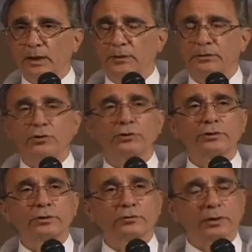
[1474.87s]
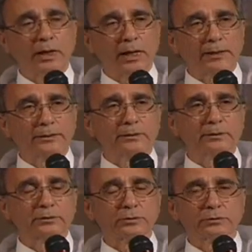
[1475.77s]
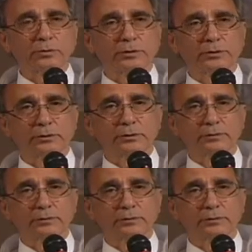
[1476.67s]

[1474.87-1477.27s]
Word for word: and turn it into an ideal situation